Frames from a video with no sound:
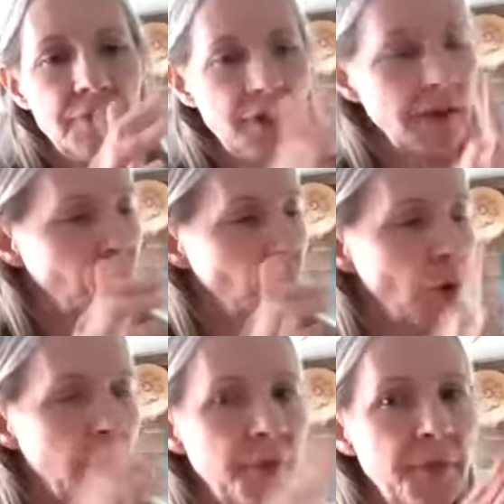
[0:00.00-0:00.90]
Nice,
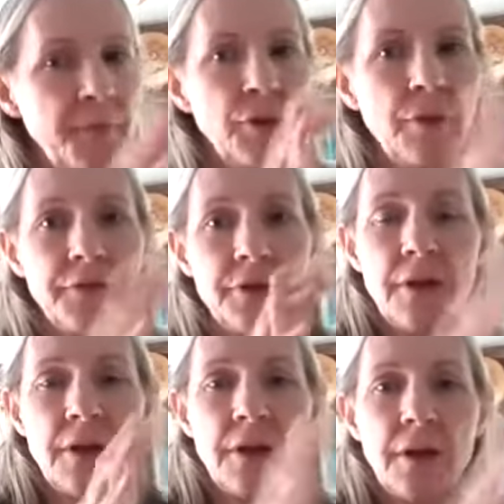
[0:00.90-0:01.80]
warmth, beautiful.
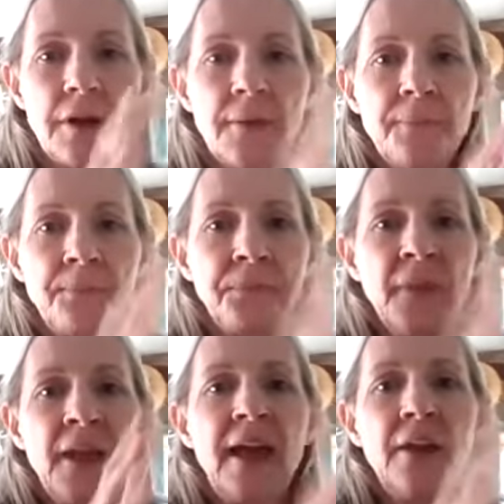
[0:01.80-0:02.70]

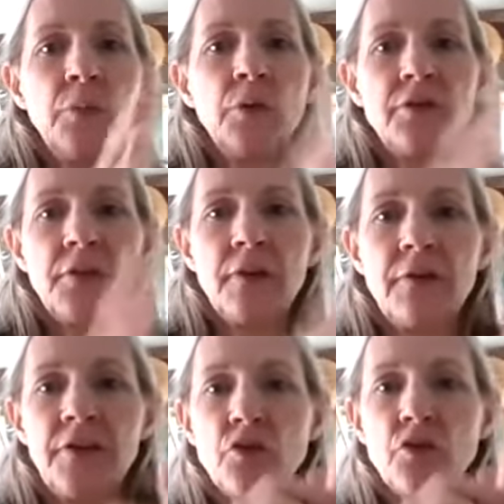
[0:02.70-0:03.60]
And then we're just going to
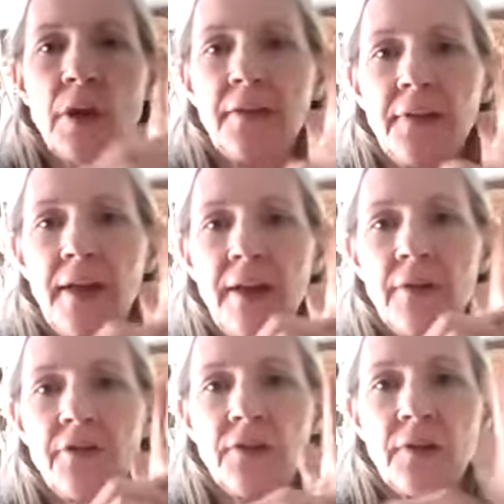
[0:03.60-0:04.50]
visualize the
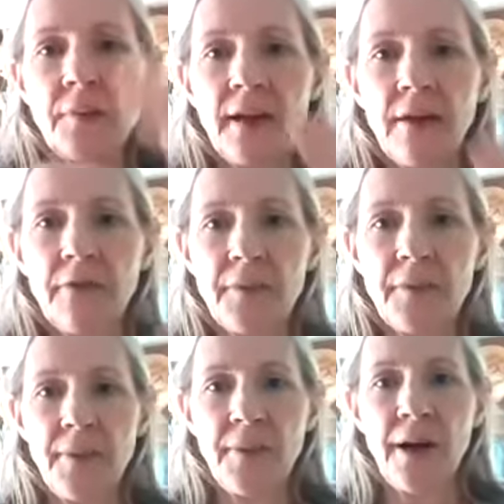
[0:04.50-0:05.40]
energies coming out from
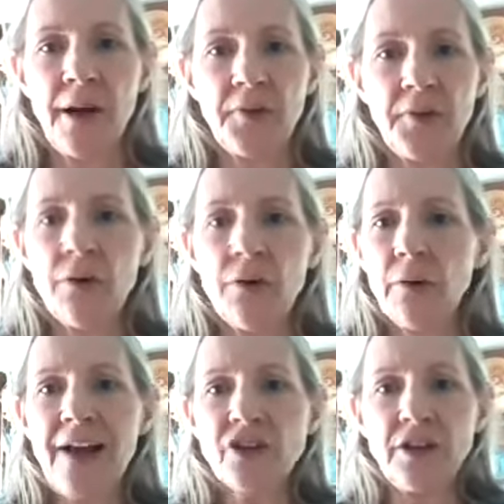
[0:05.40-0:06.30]
our palms. And you
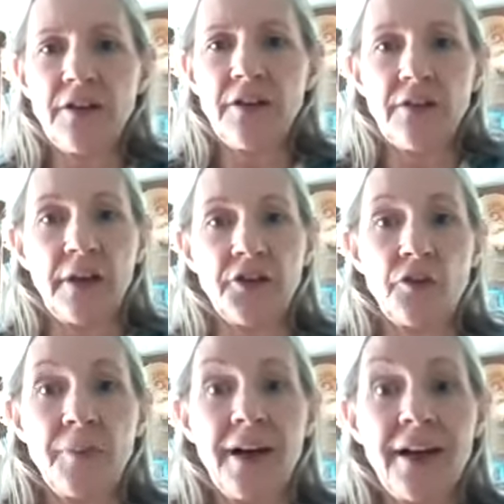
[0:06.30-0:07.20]
don't actually need to touch
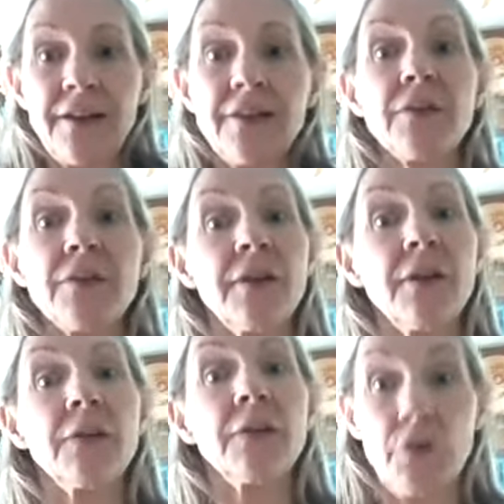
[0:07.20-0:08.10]
your body to do
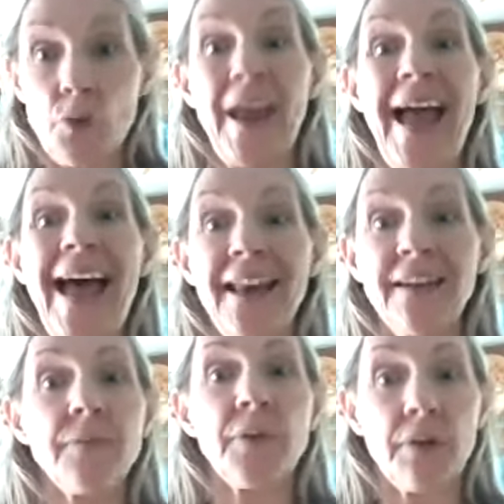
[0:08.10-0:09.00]
this. You
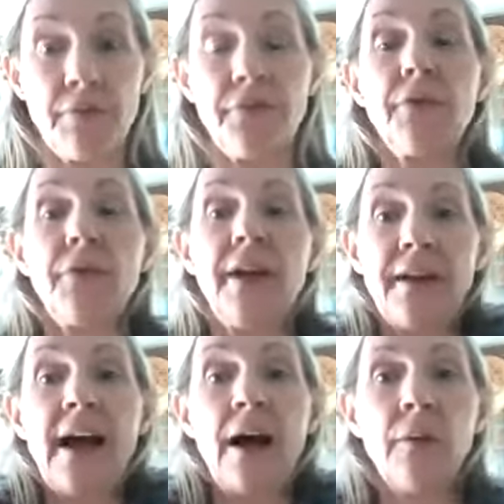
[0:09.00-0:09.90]
can, but for right
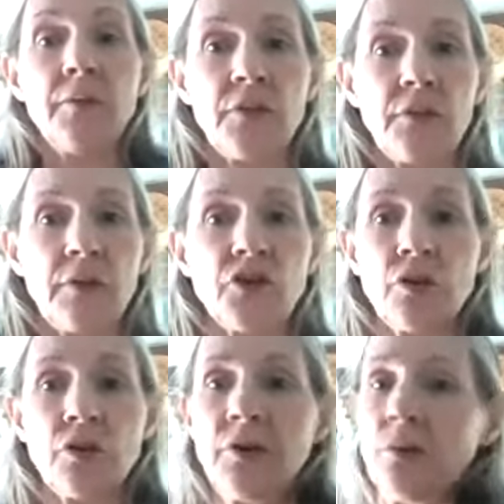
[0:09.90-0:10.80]
now, I'm just going to
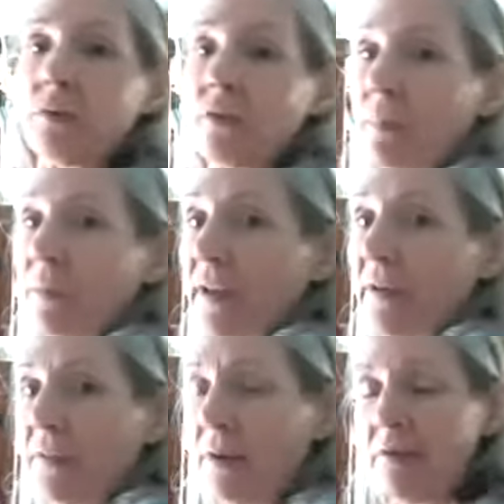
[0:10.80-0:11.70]
show you just
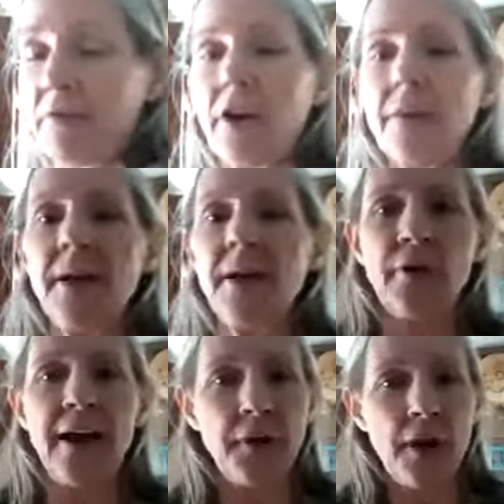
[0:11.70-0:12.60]
placing in front of my
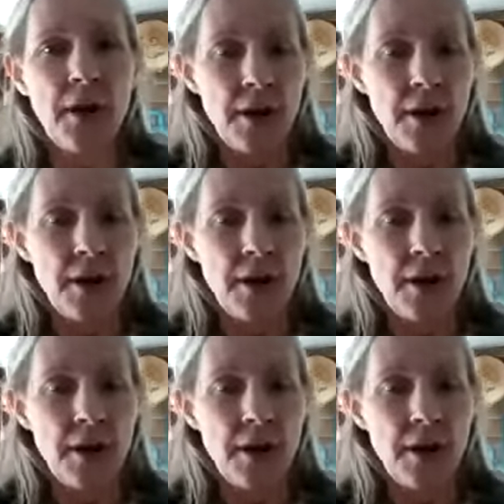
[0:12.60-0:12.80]
breast.